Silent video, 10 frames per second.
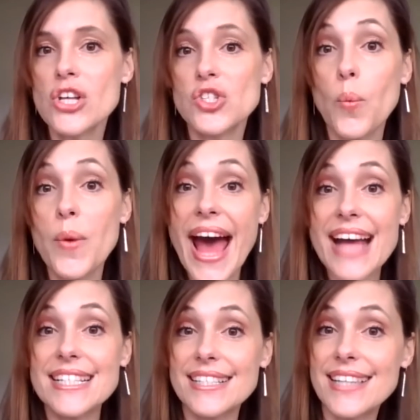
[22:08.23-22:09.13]
So we
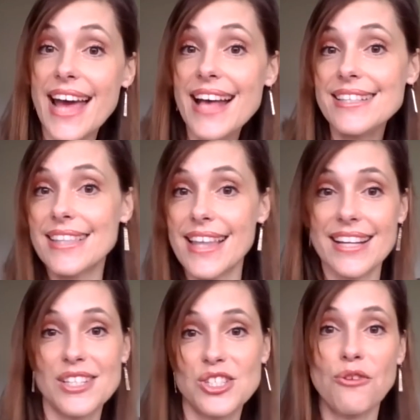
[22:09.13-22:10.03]
had to test
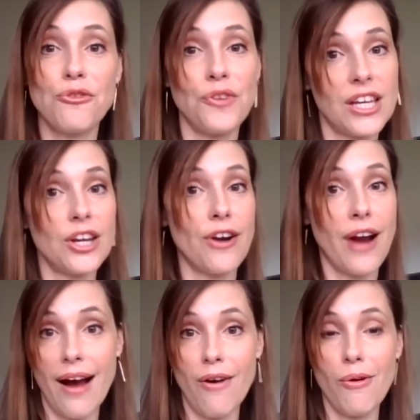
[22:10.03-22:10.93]
things to figure
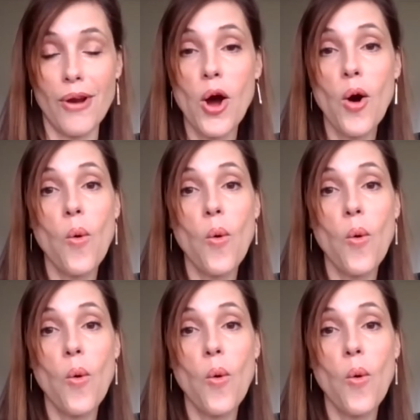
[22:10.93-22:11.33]
out